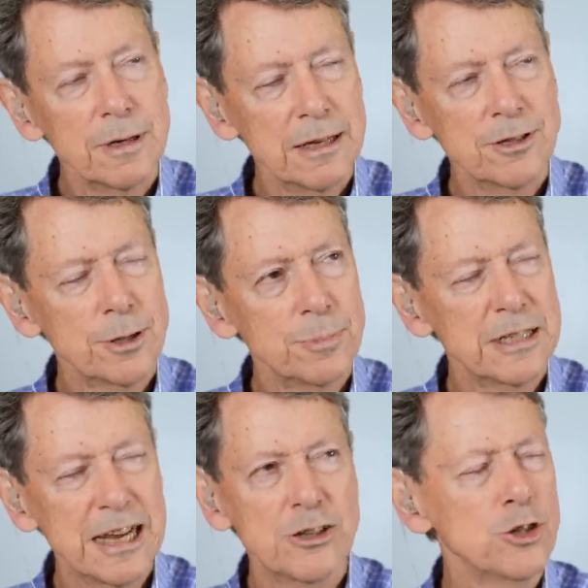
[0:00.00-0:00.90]

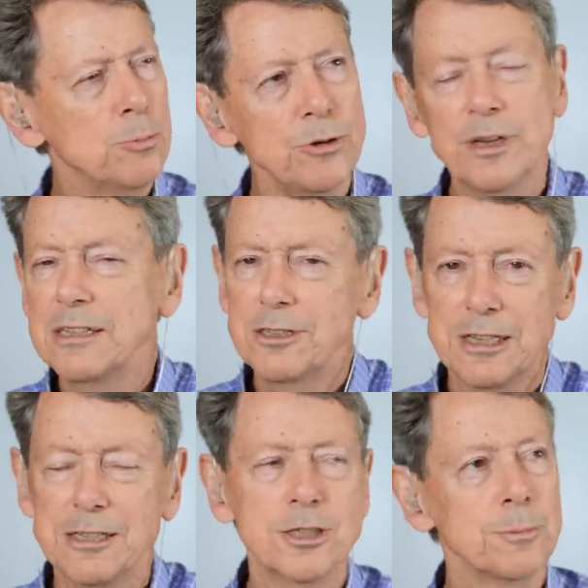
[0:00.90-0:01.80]
insubstantiableness,
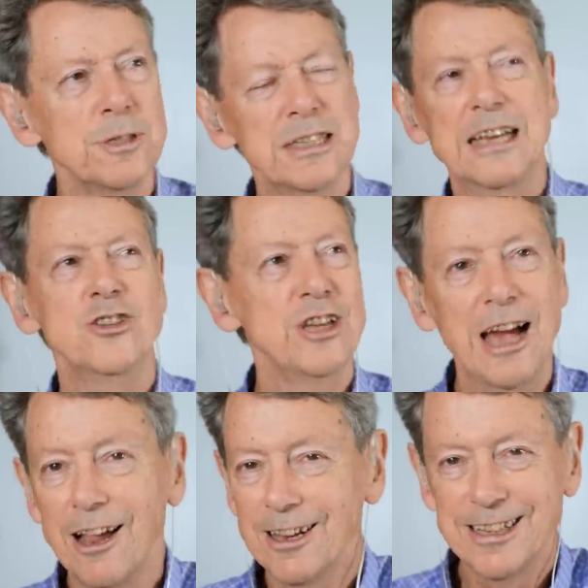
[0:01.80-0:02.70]

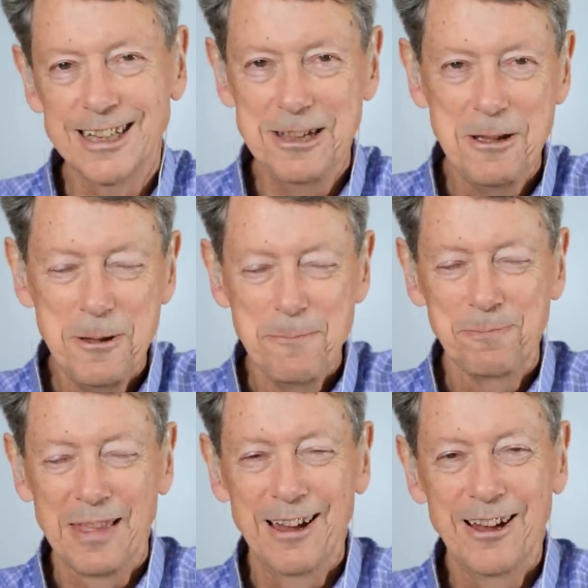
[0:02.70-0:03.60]
insubstantiality
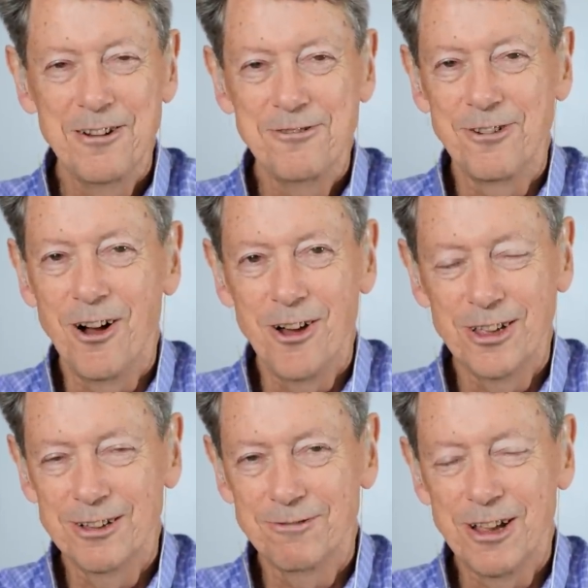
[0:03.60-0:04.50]
of all
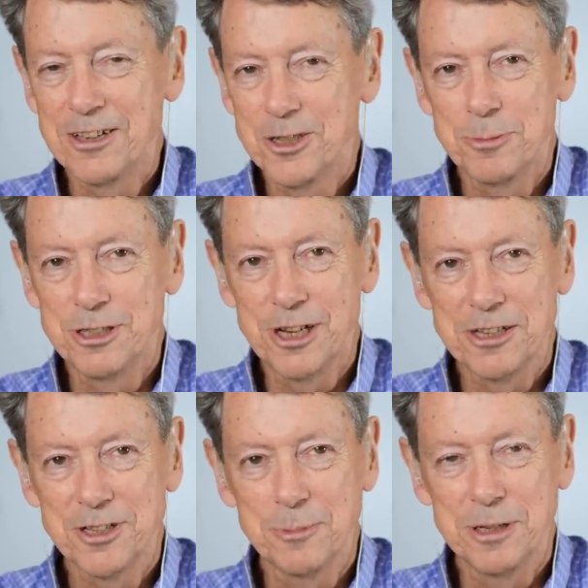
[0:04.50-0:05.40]
the flotsam and
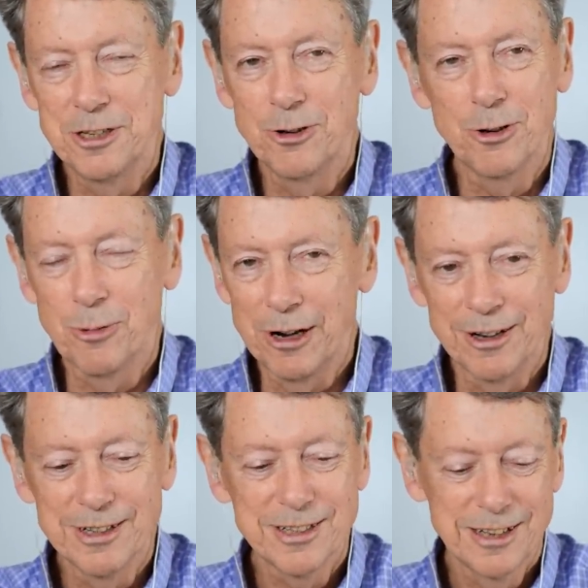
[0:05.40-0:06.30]
jetsam in your
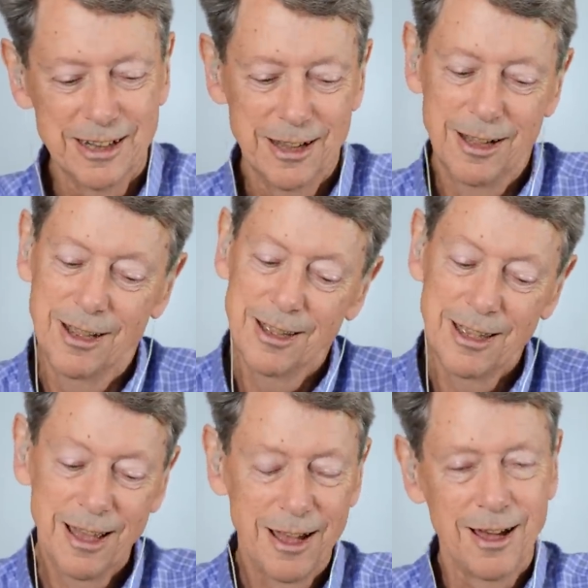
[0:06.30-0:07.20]
awareness.
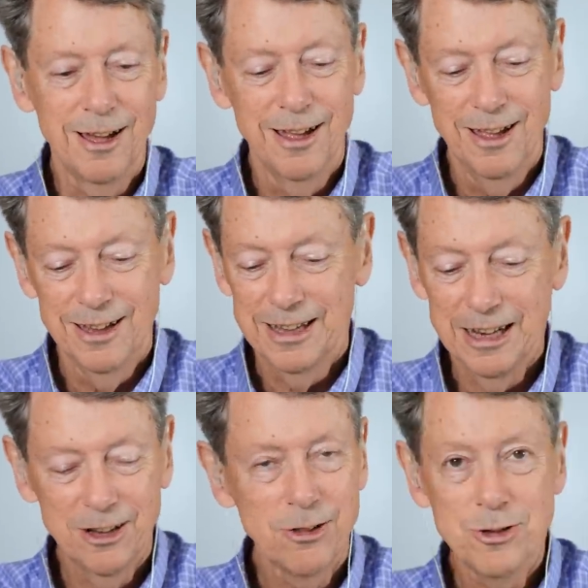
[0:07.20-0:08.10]
Yeah,
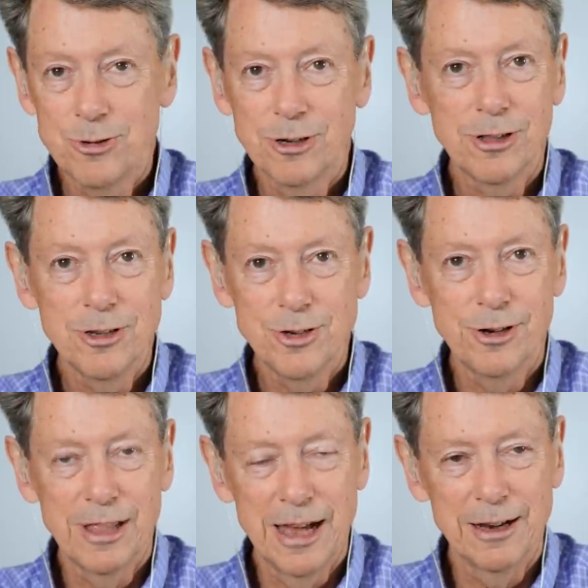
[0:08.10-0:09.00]
getting closer and closer
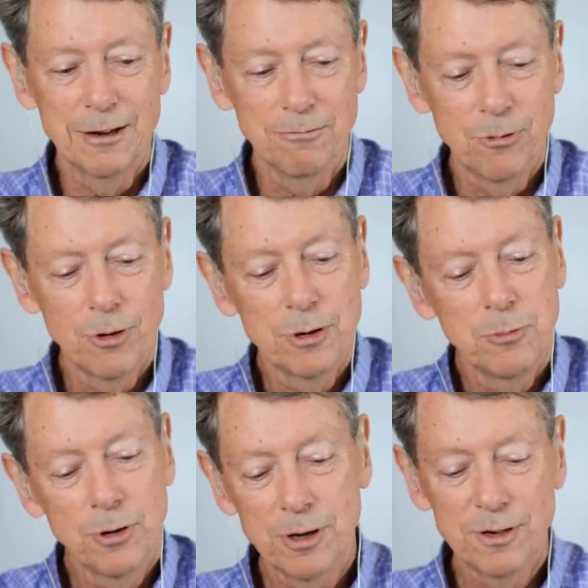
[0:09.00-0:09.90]
to that, and more and
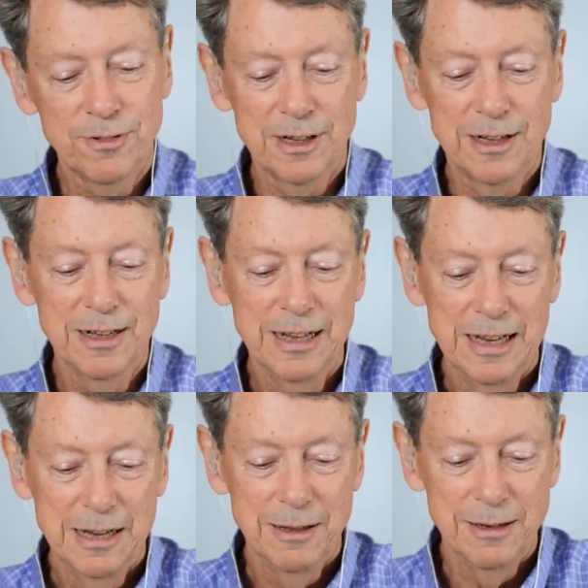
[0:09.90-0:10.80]
more of a
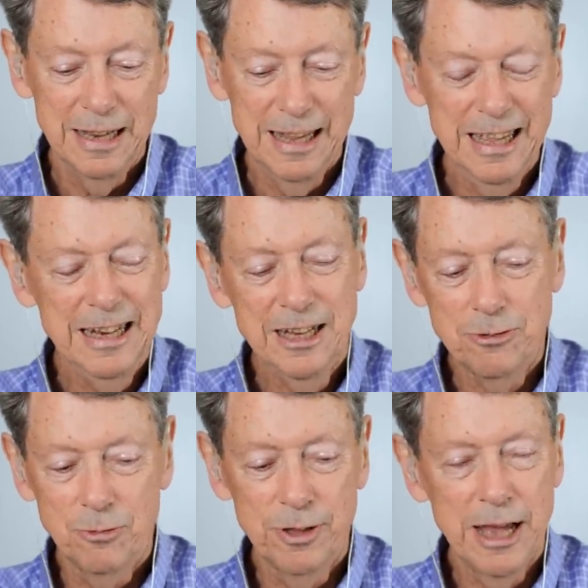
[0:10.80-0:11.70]
in
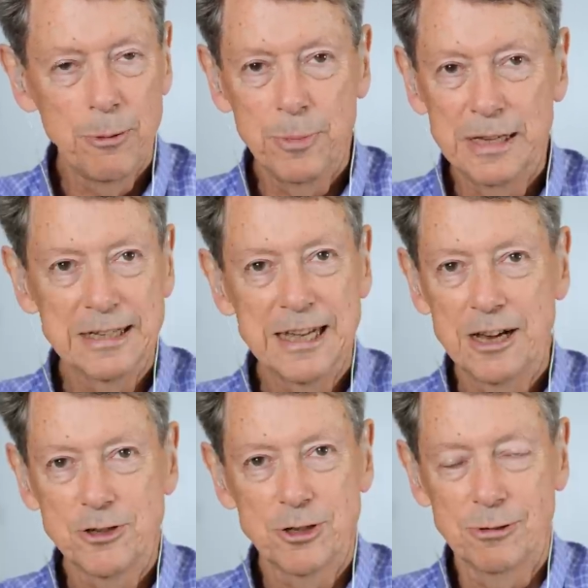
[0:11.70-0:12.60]
it without being
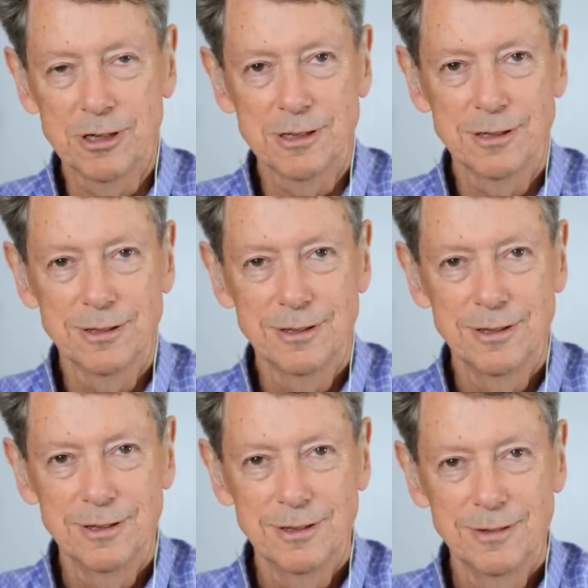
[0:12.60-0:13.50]
attached to it.
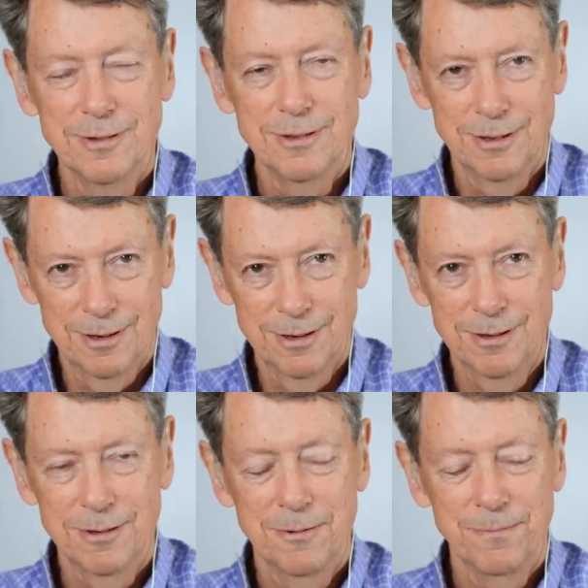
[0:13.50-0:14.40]
You
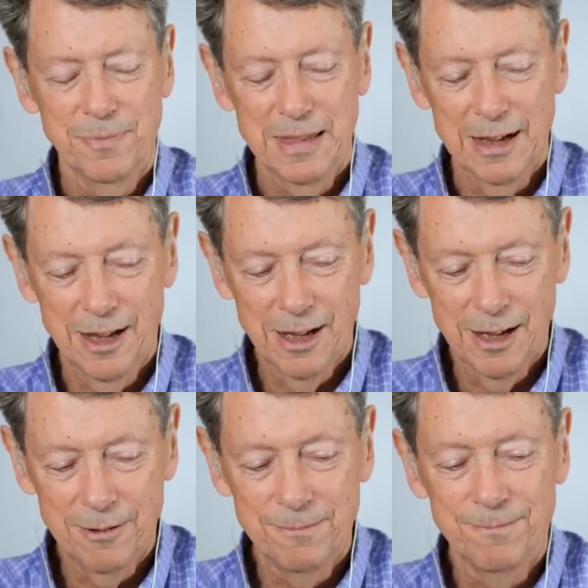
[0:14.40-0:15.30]
know,
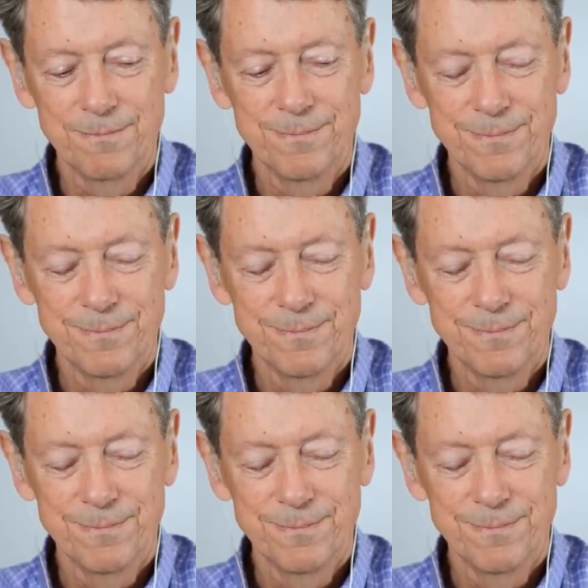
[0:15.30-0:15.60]
um,